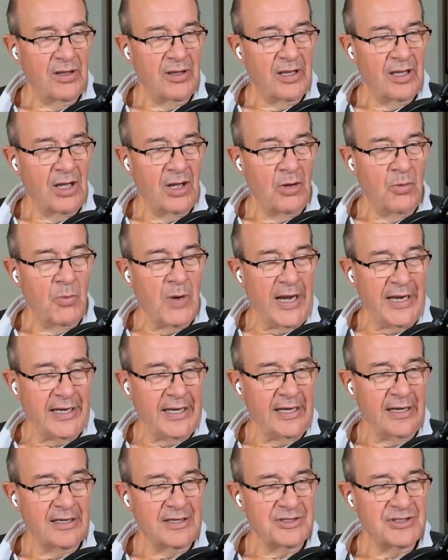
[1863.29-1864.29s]
her, her
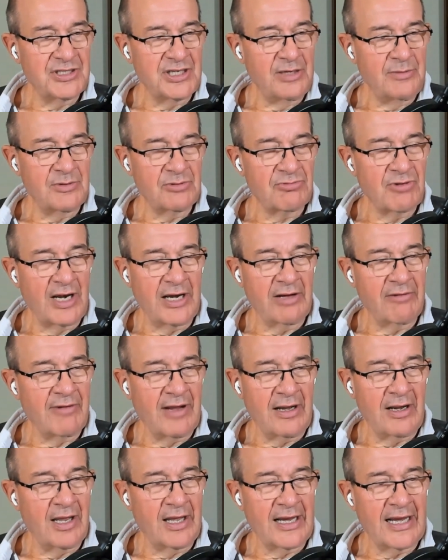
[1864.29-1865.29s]
wedding, and she was running
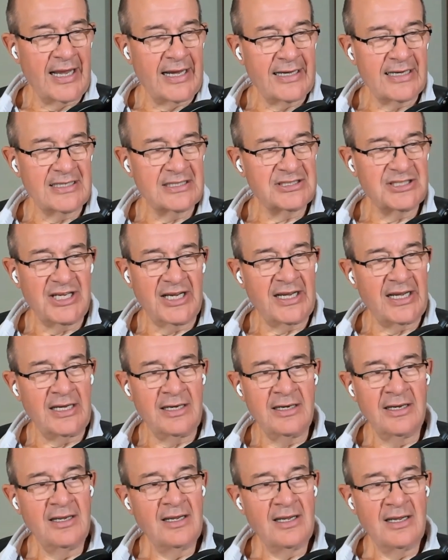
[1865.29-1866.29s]
around like a headless
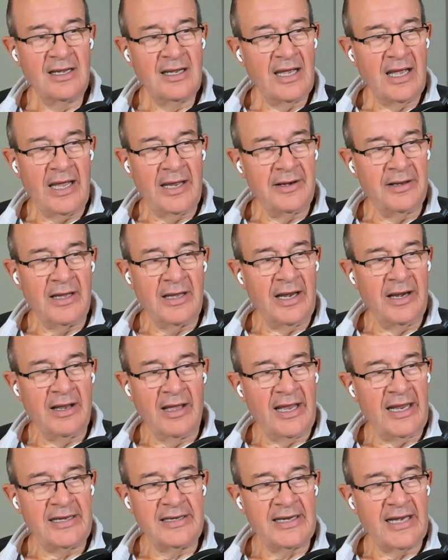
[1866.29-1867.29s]
chicken. And, and
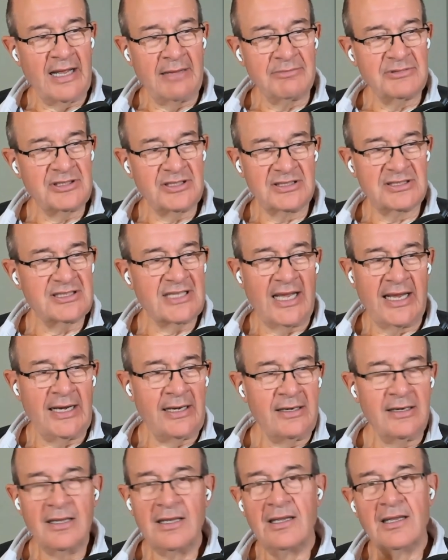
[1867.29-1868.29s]
I ended up just
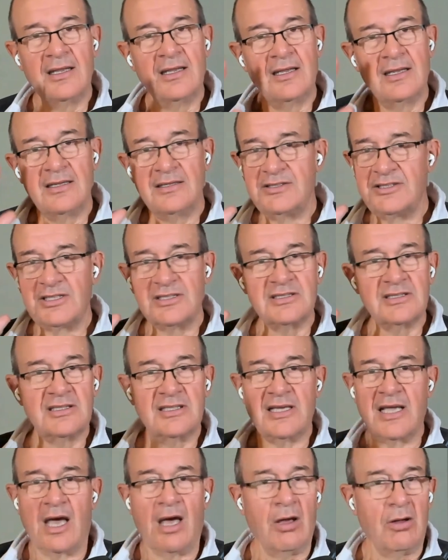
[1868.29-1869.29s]
saying, just
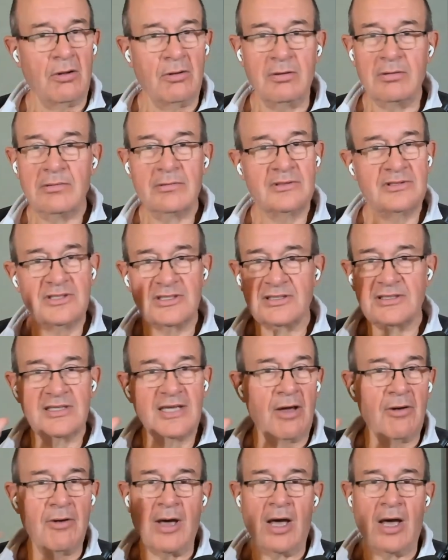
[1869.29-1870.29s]
go, just
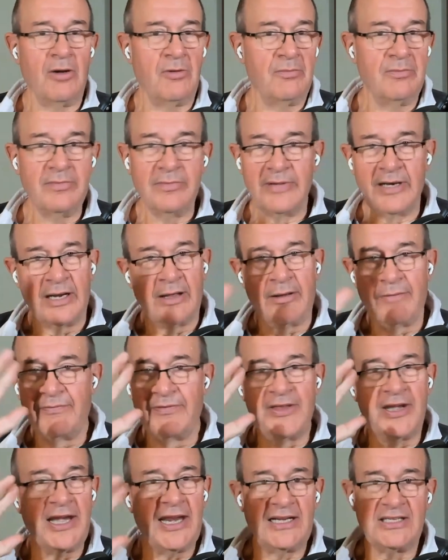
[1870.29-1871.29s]
go home. You know,
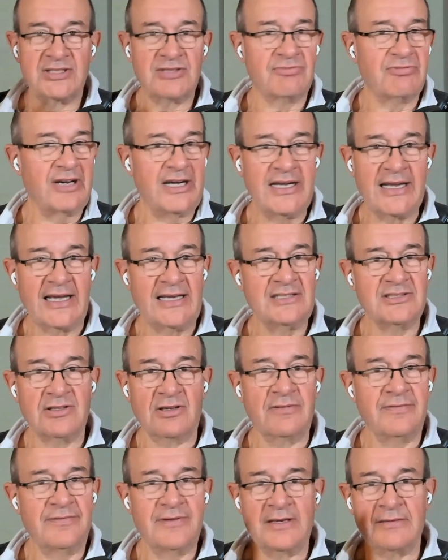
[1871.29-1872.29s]
for the next three days
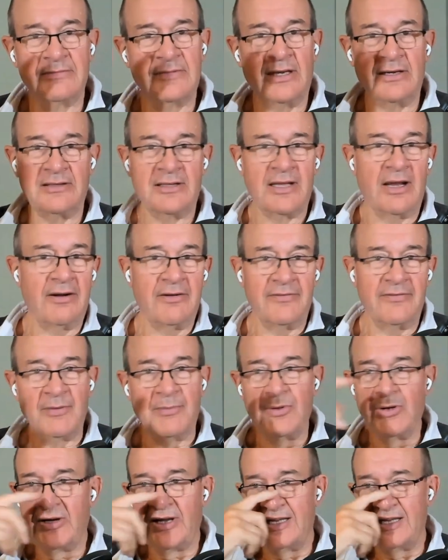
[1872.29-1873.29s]
off, I don't have
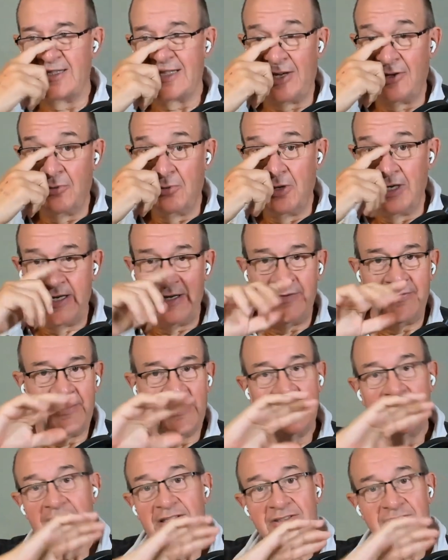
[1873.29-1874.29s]
to book it as annual
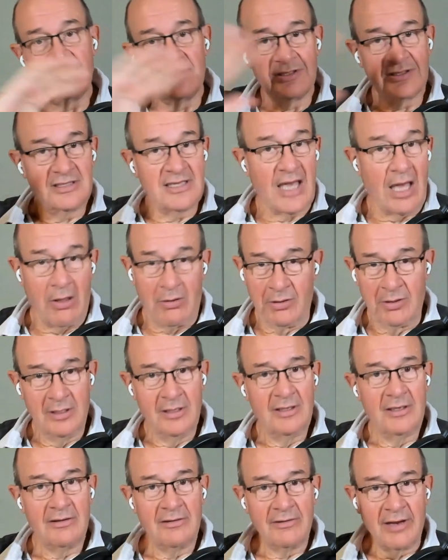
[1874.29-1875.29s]
leave, just go,
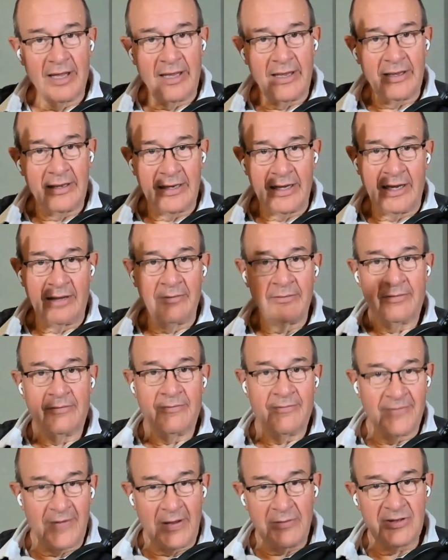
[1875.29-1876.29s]
right? You know,
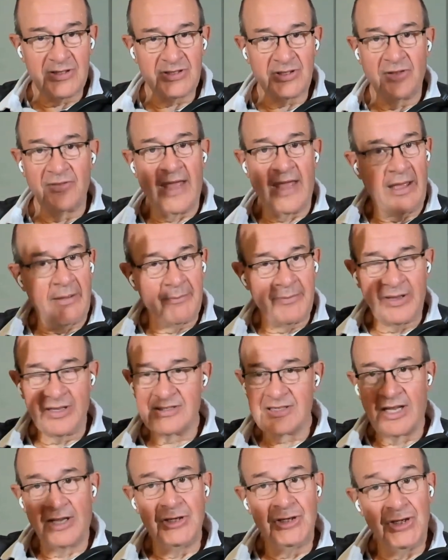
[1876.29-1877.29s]
focus on that,
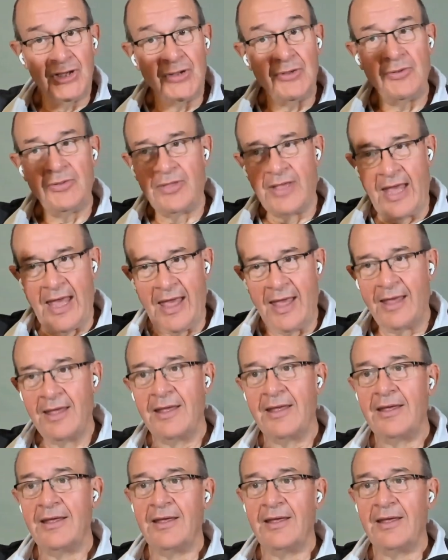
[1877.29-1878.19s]
because I knew that